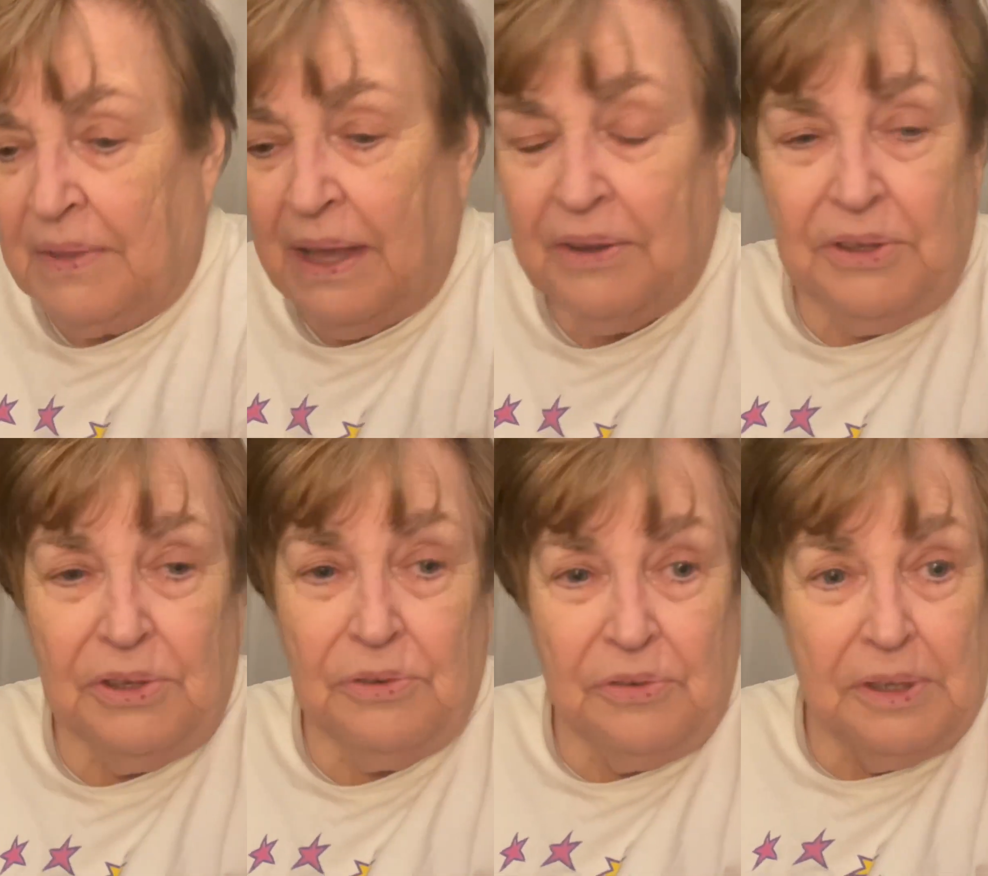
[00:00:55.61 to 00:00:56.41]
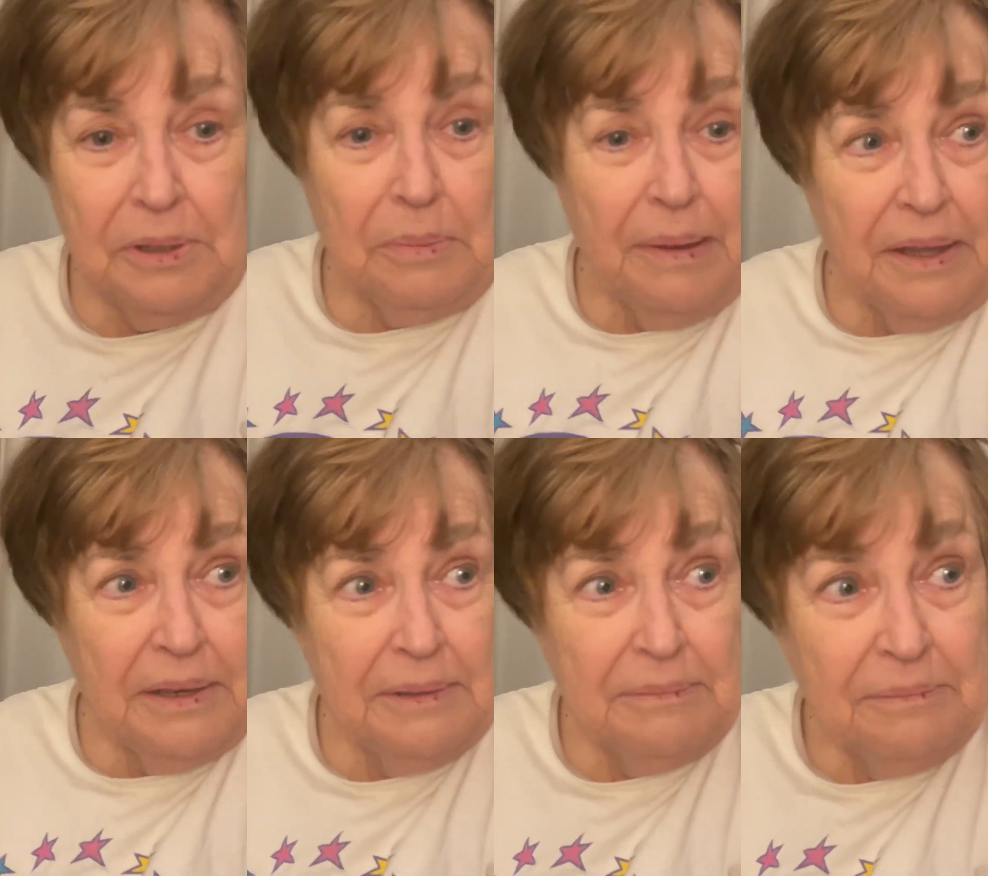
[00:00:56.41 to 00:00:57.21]
How do you feel about
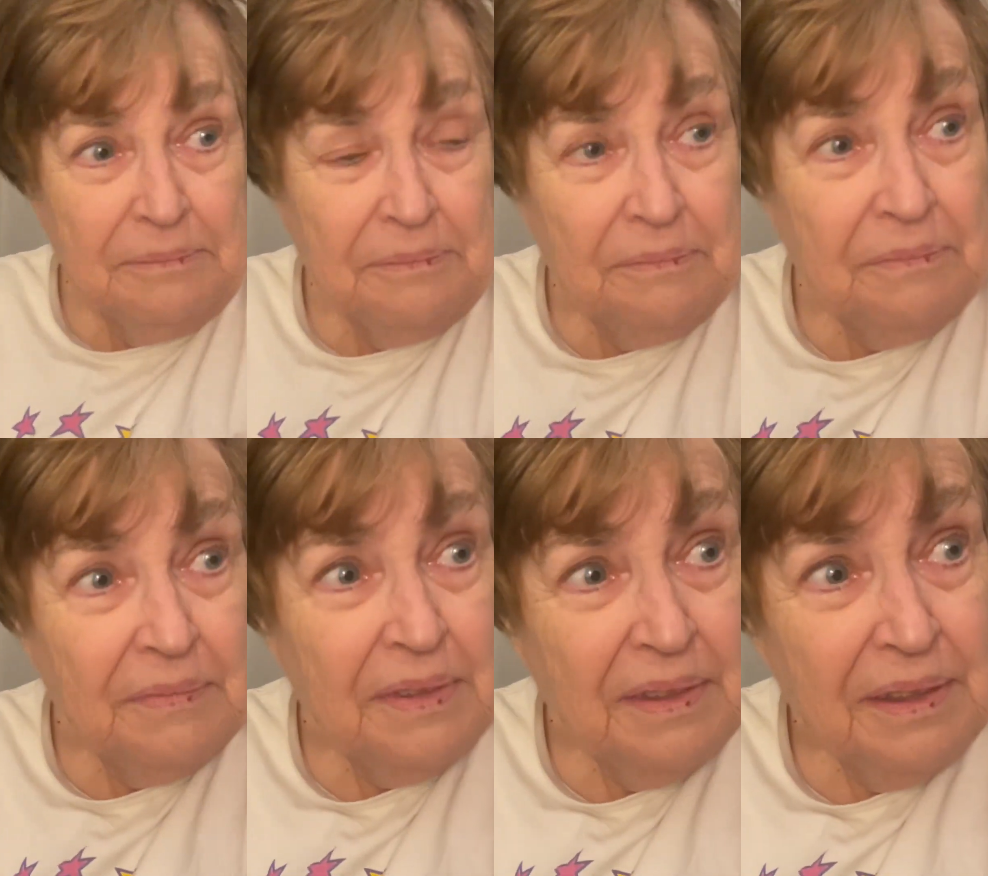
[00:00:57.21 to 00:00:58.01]
it? Good.